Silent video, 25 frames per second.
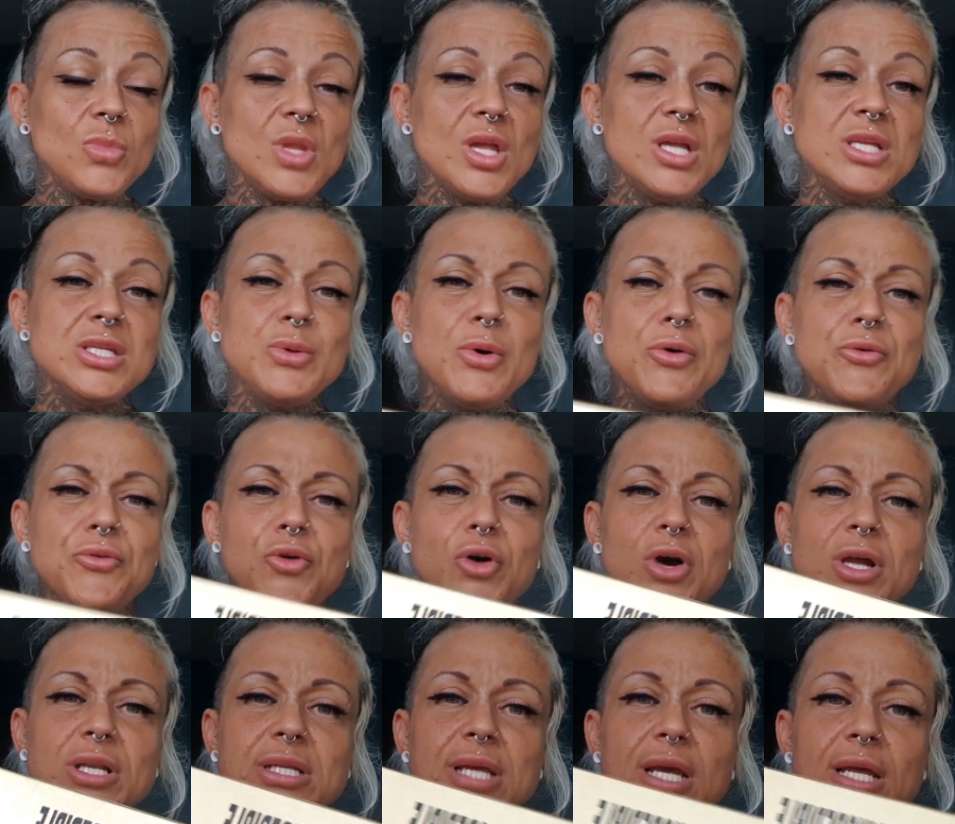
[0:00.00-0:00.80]
So I
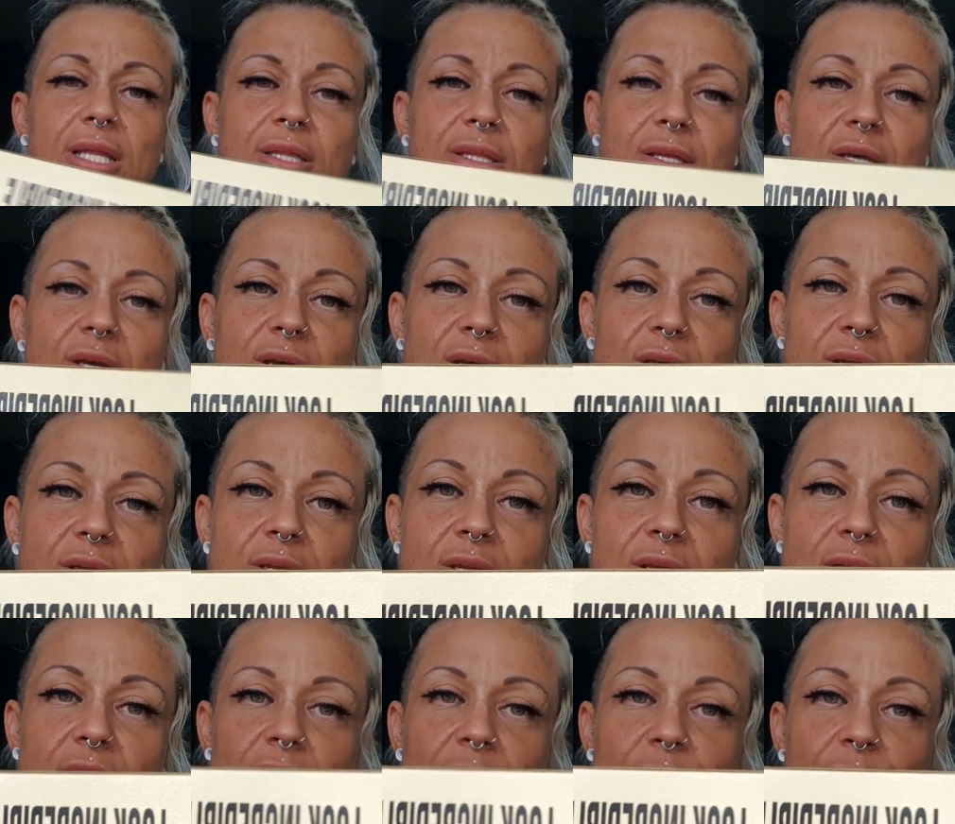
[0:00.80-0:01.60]
thought I'd get the
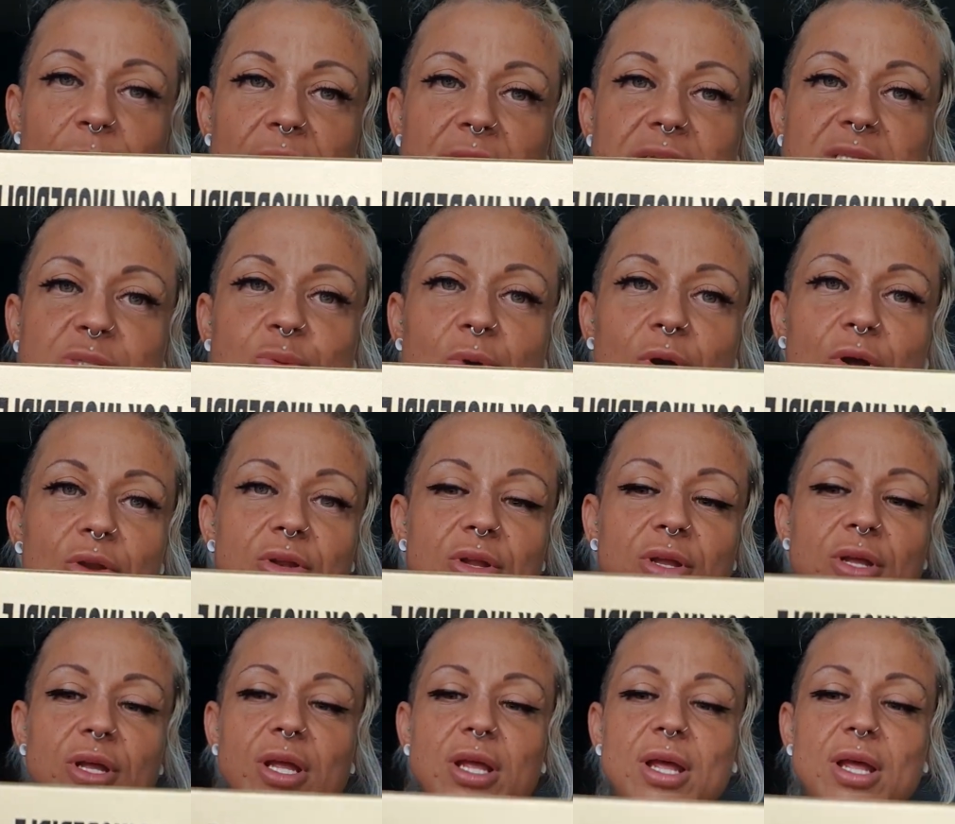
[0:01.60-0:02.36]
best one.